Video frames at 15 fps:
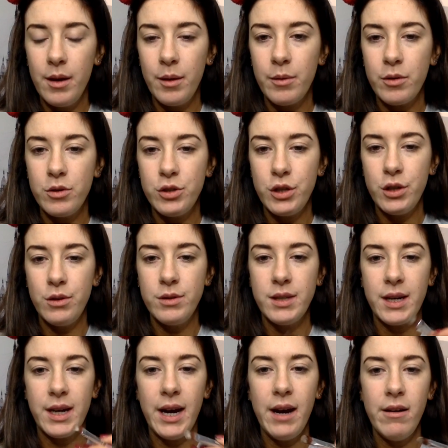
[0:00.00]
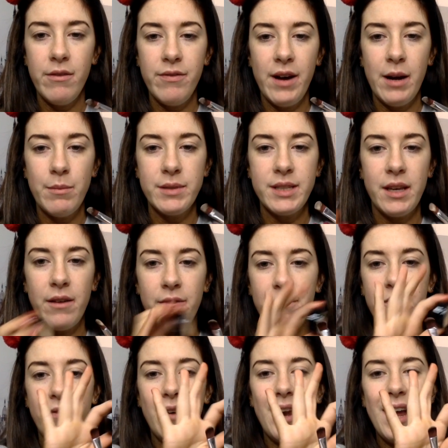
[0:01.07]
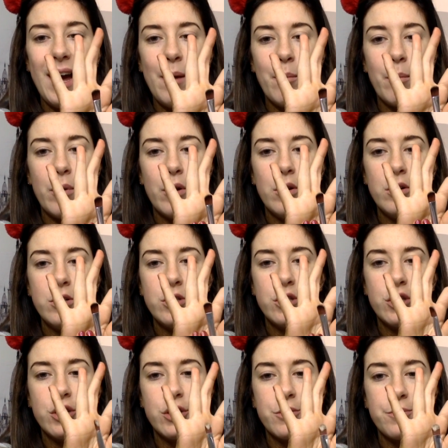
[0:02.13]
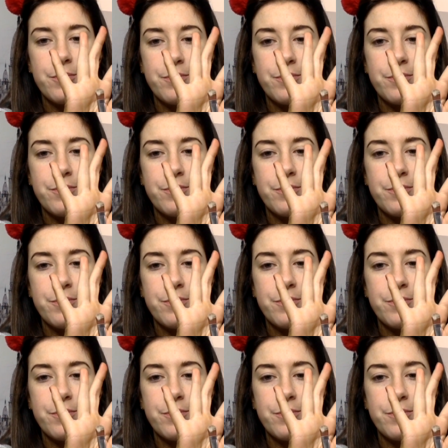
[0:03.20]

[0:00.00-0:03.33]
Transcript: and I'm going to use a Cara Pharmacy flat brush